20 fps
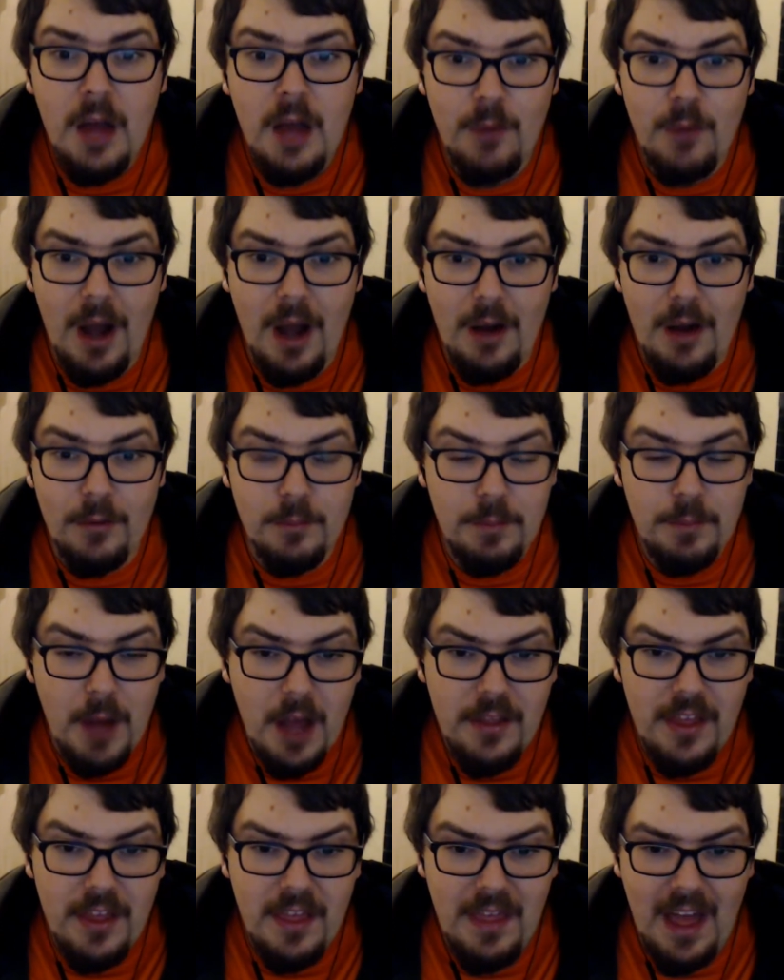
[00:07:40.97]
Well, but
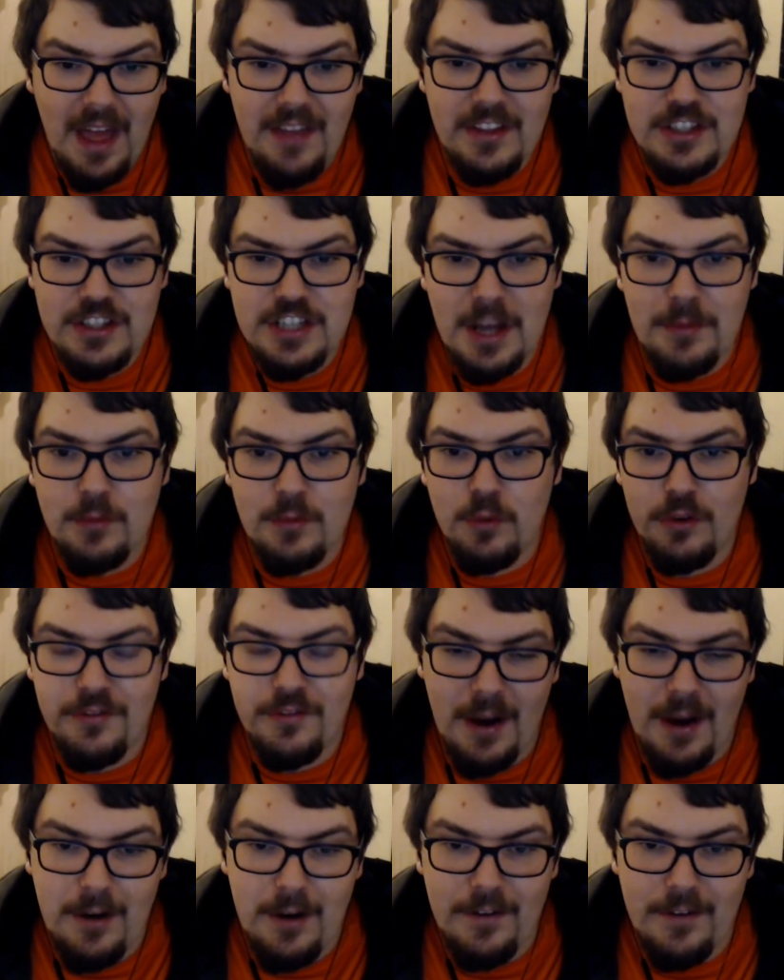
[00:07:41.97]
other than that, this chapter was
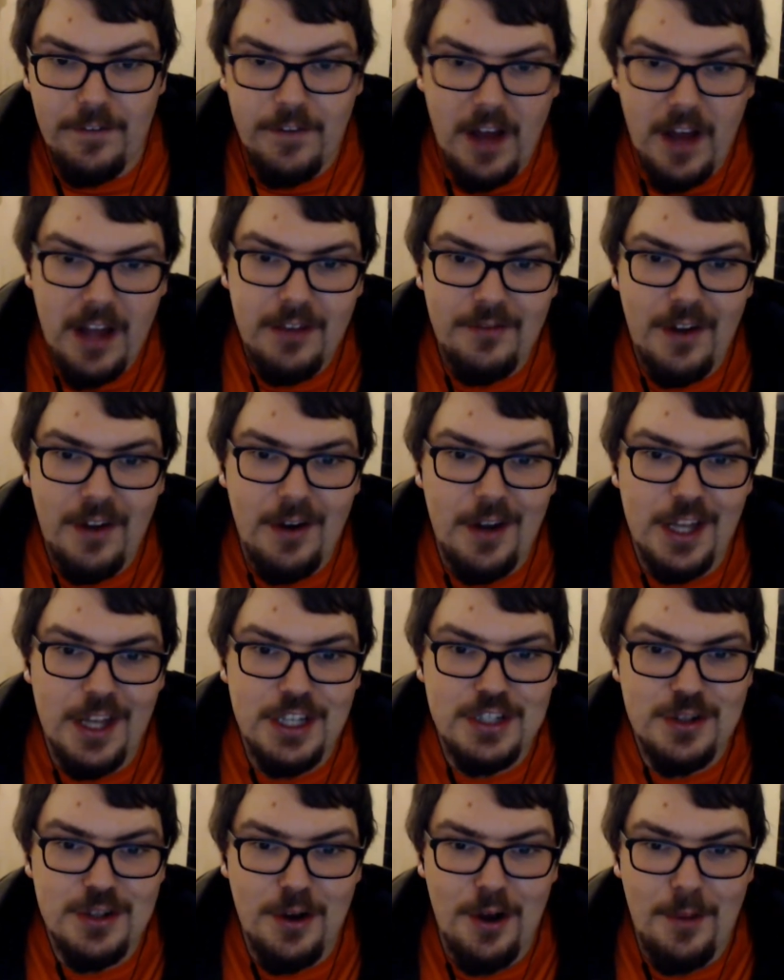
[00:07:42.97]
very fun, very
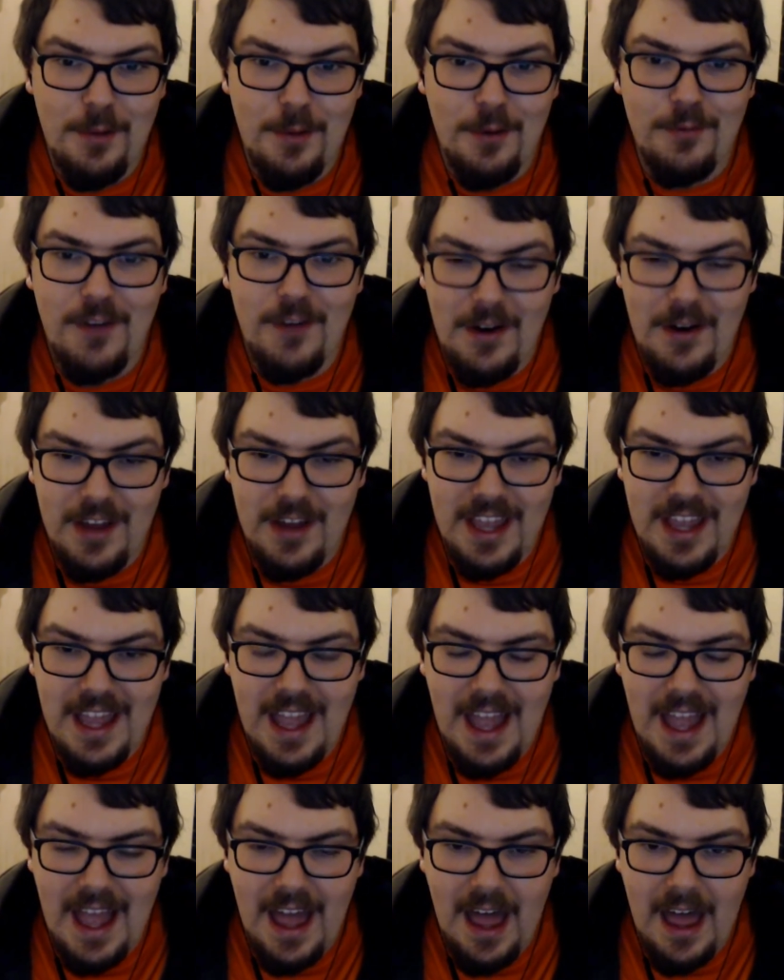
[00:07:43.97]
enjoyable,
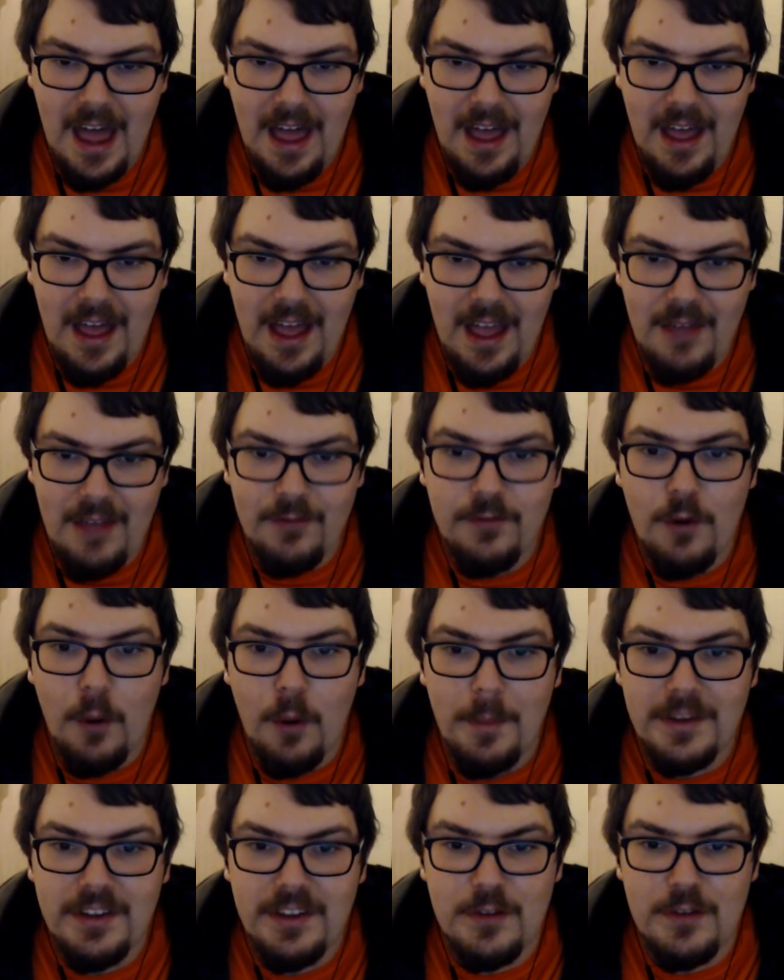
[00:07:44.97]
very
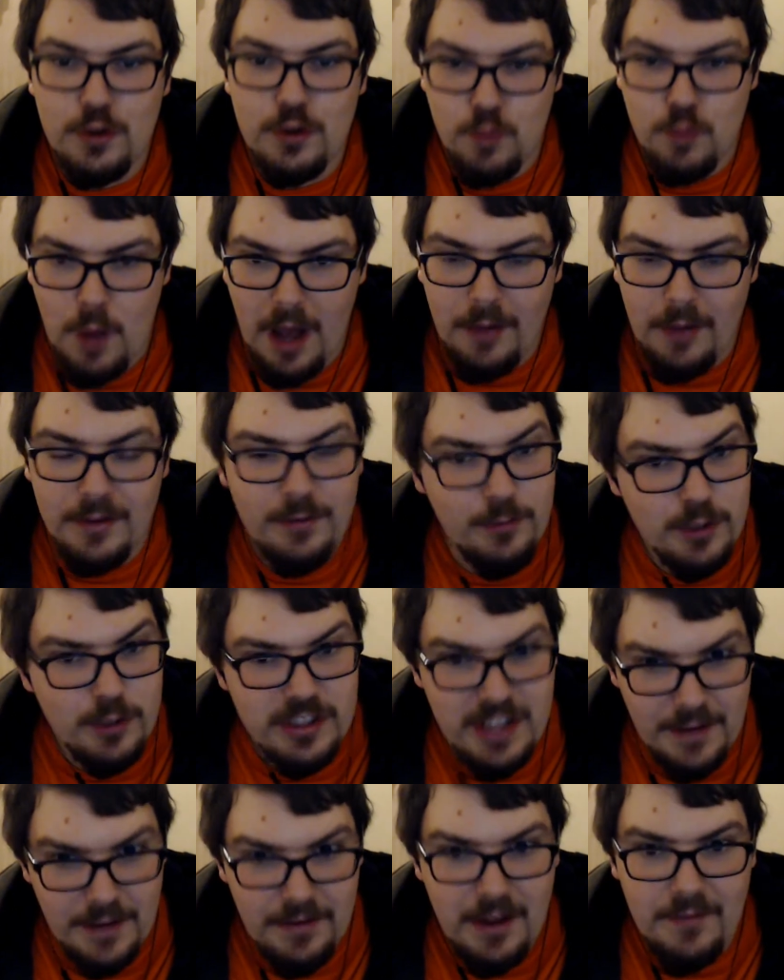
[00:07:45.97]
informative as well. It was
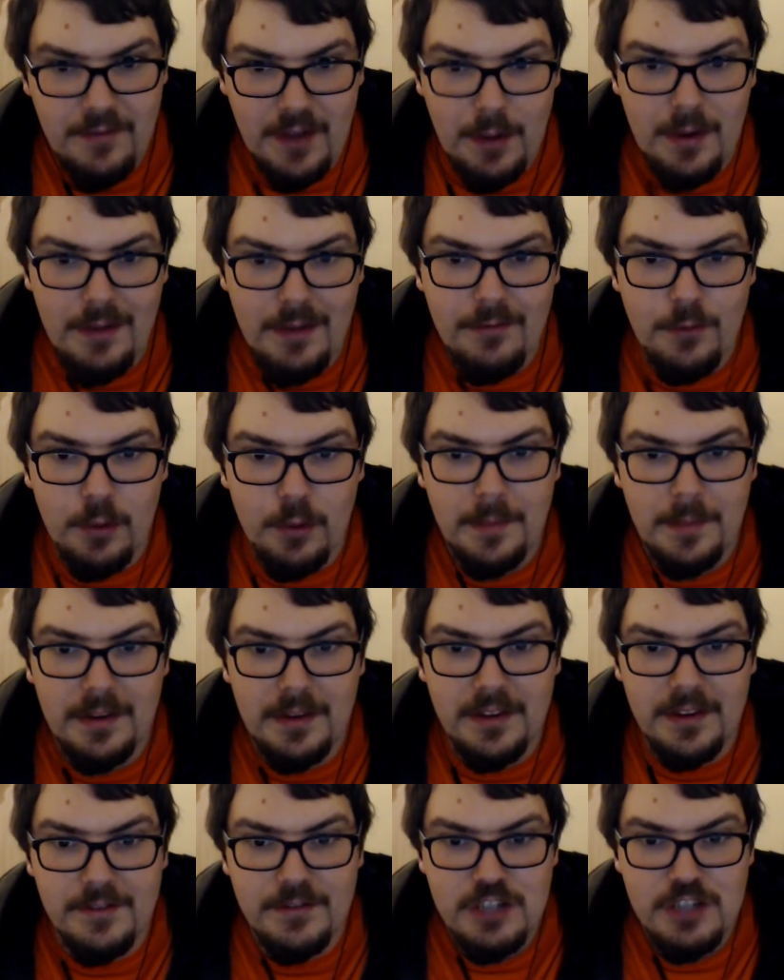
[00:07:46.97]
definitely a very
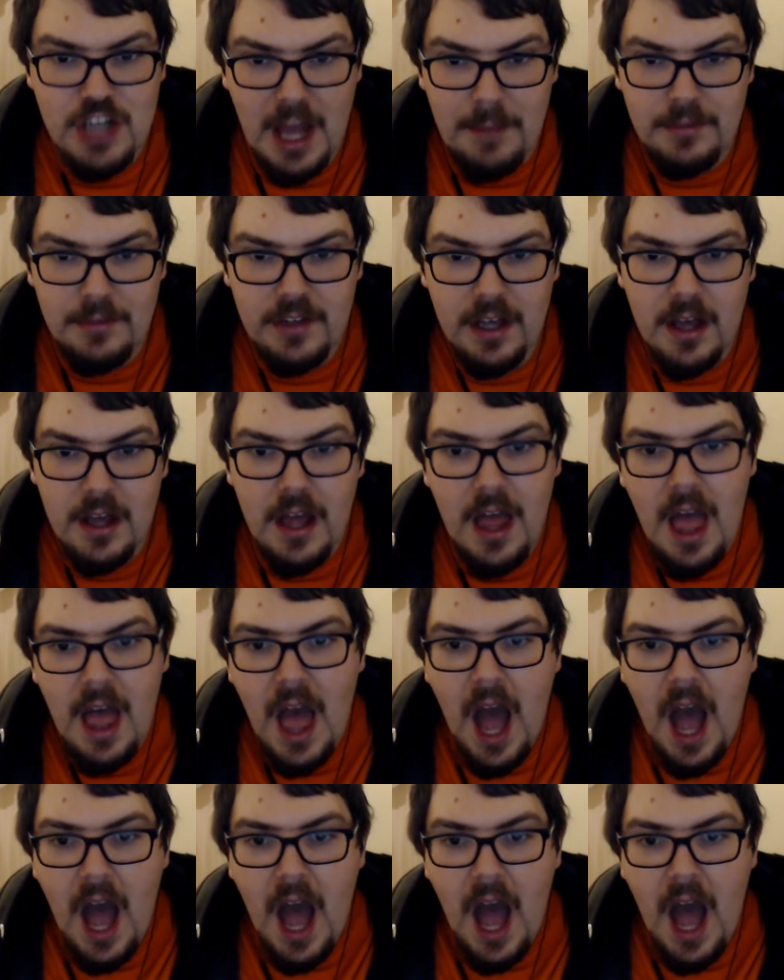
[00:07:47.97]
informative chapter.